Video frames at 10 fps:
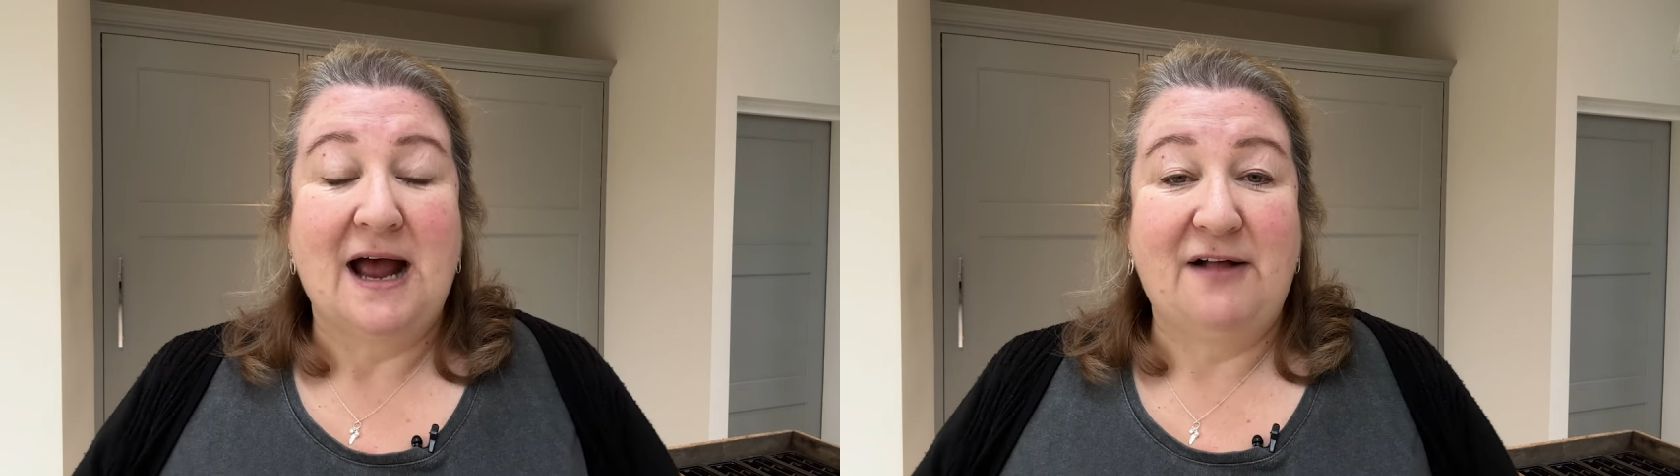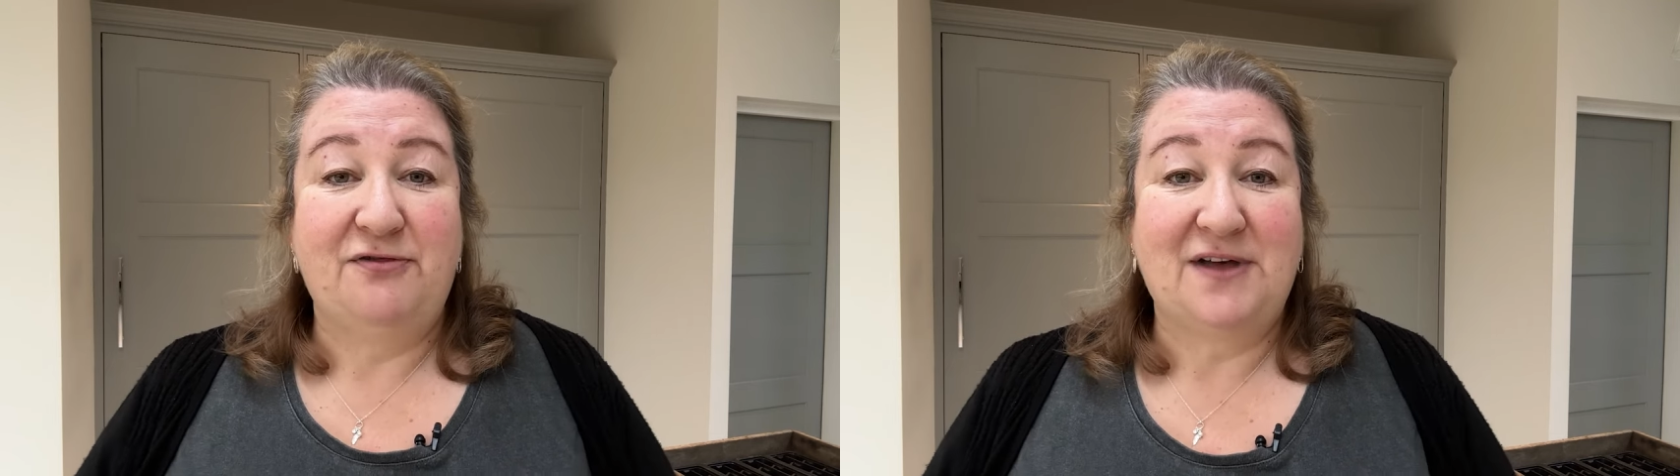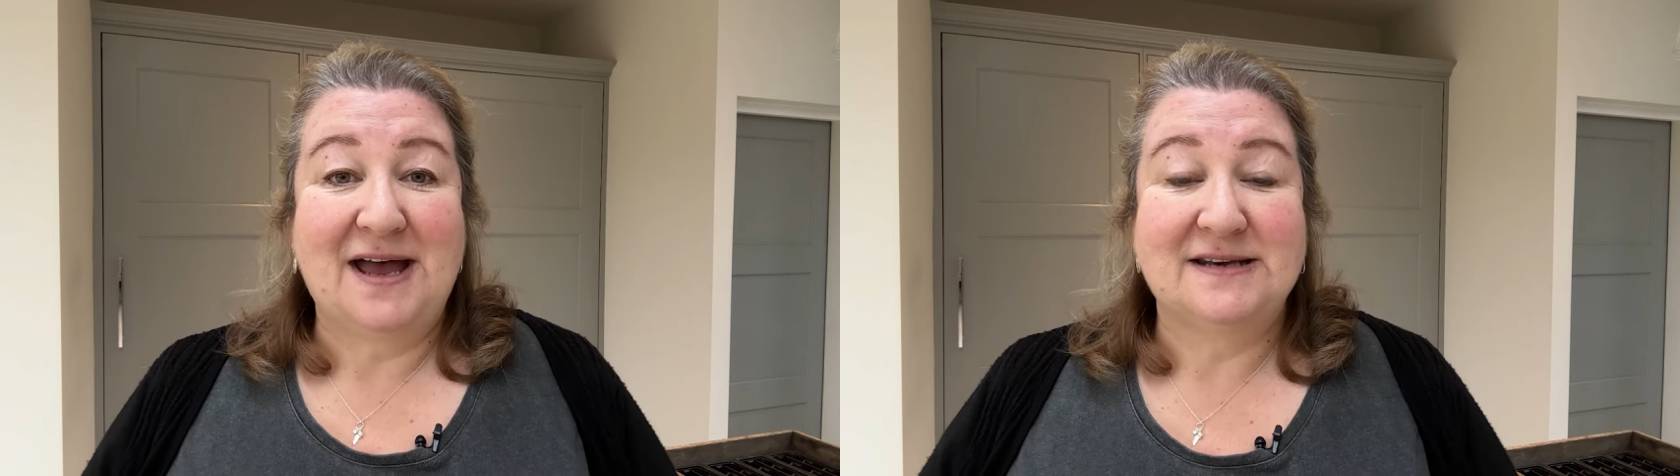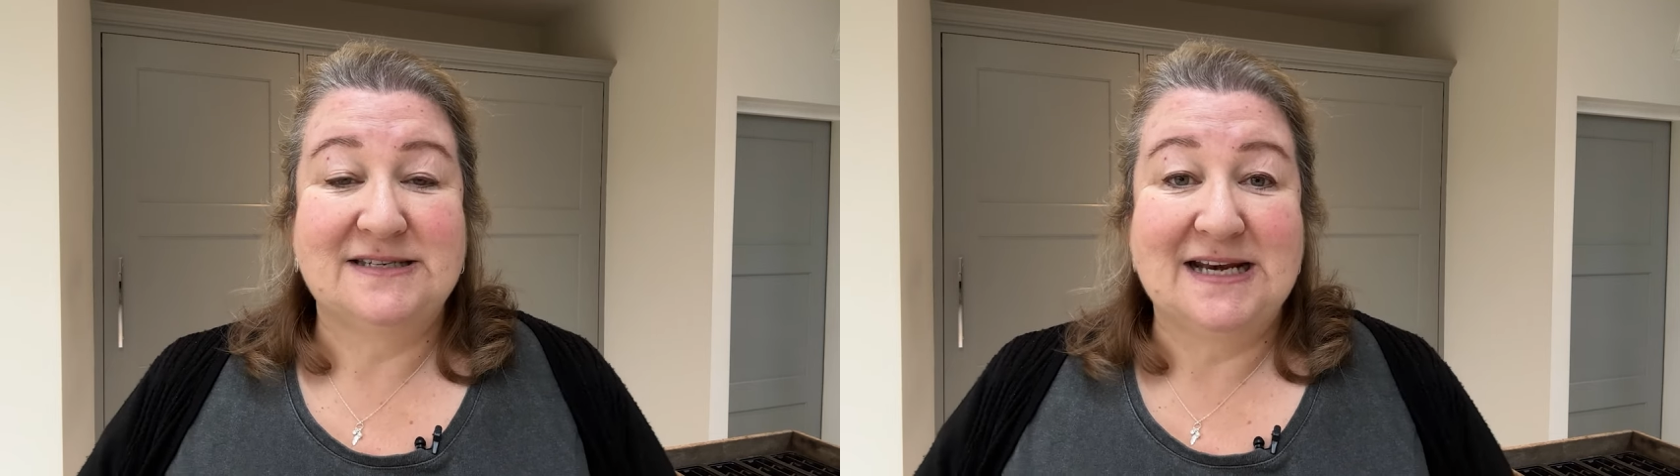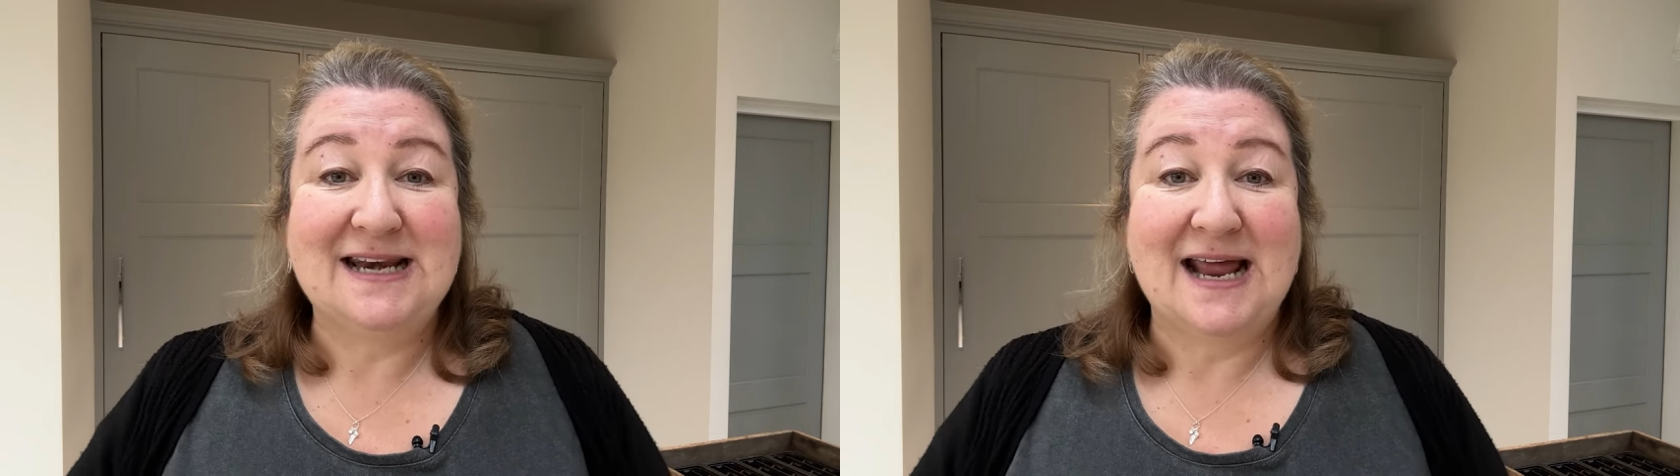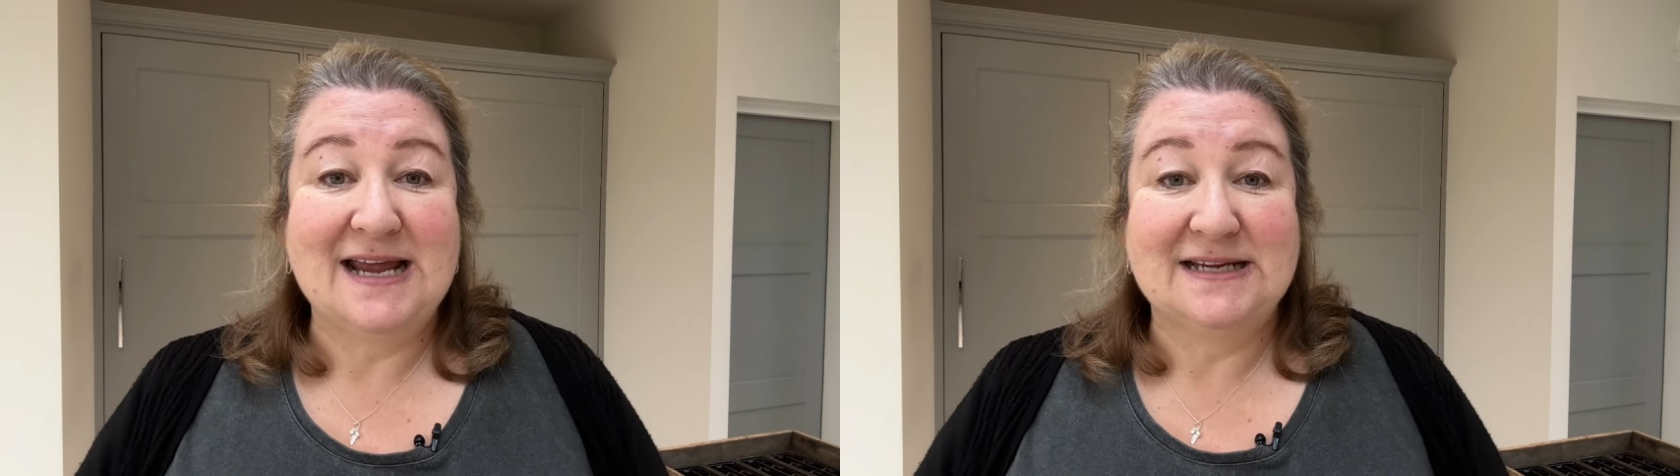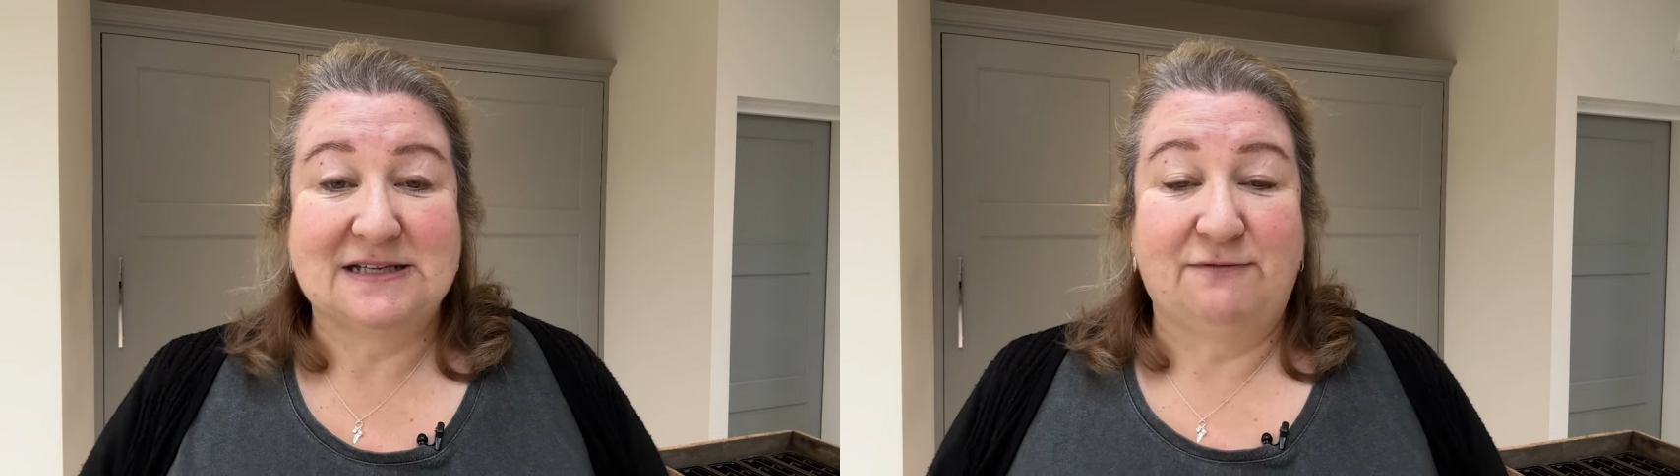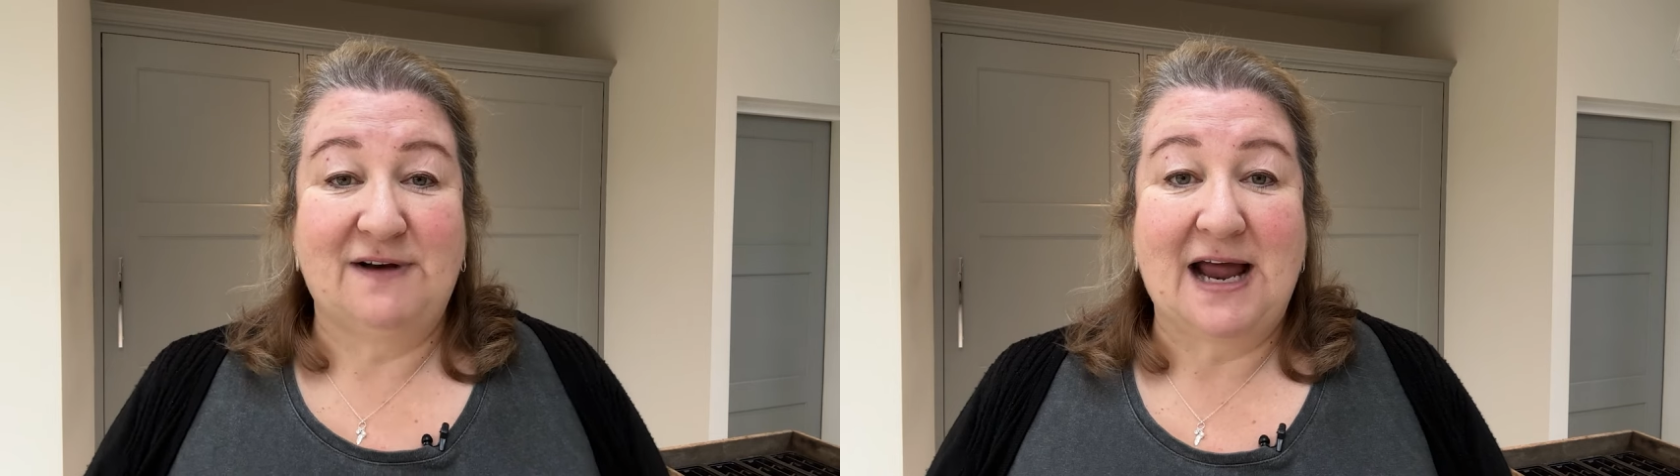And that delays
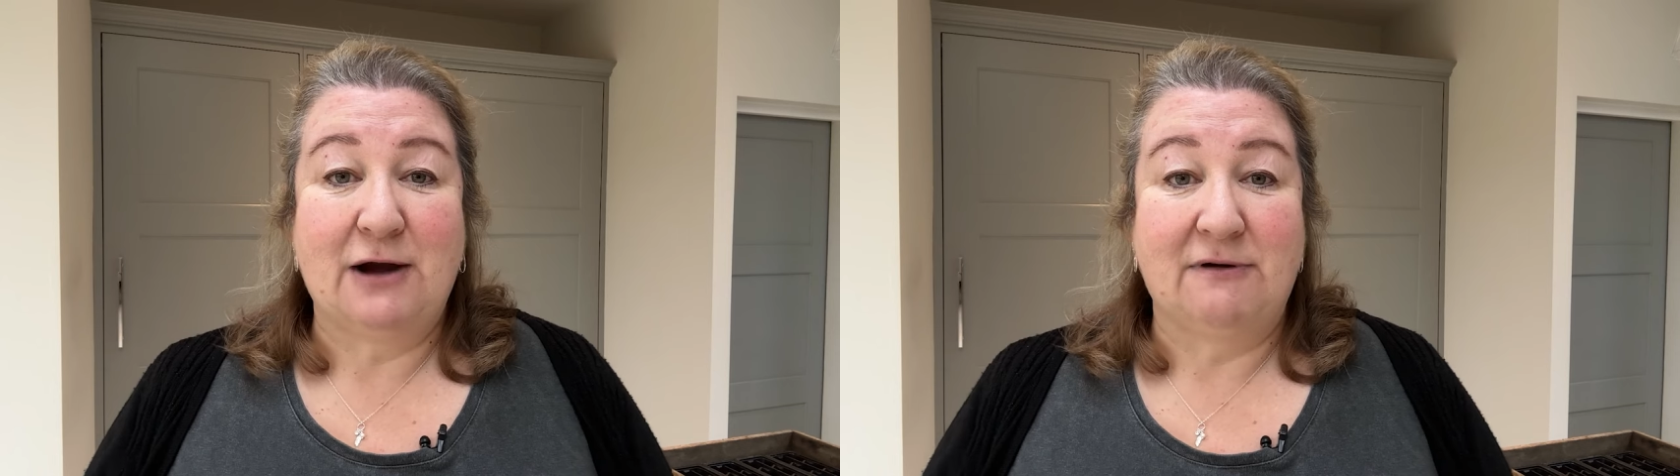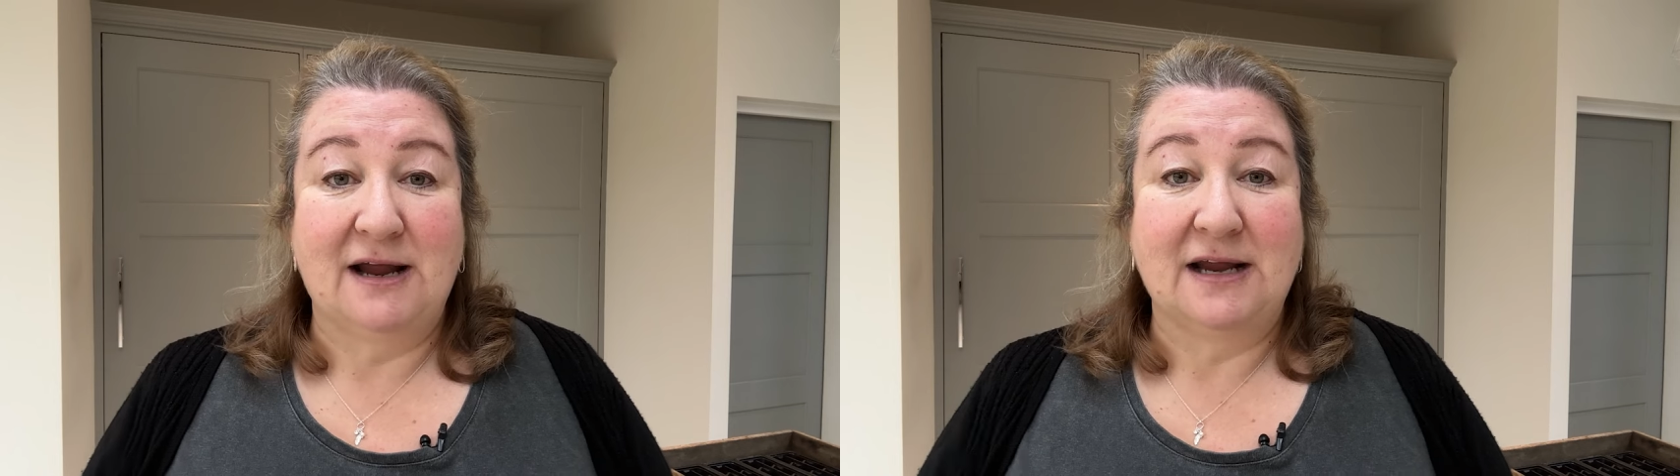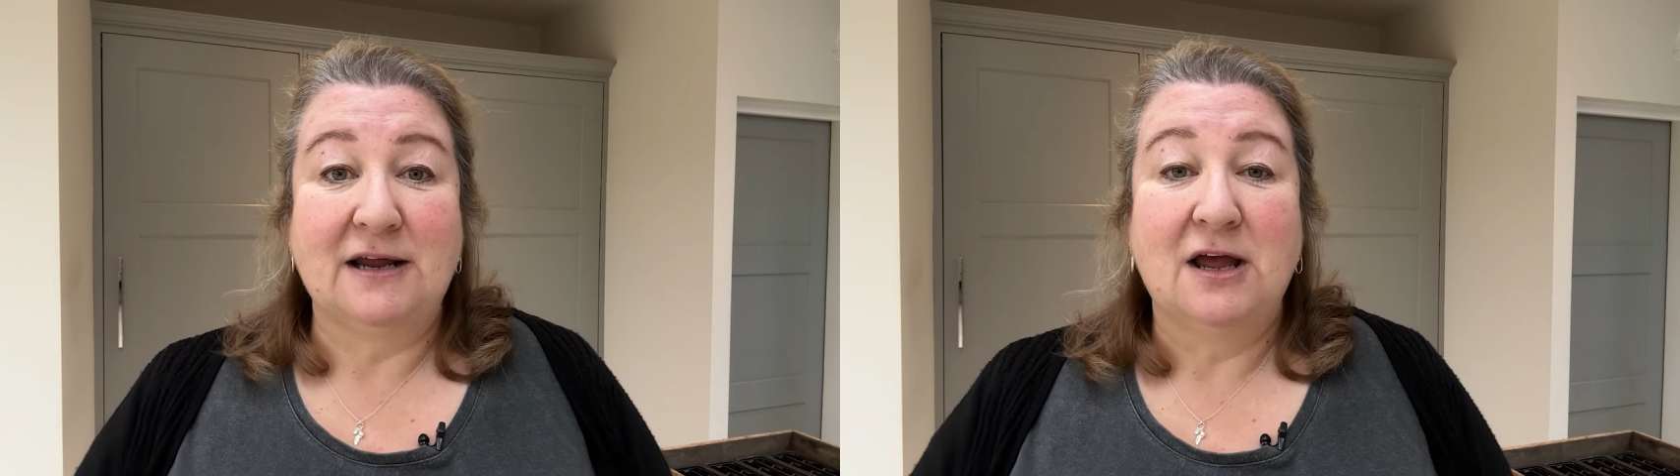the flowering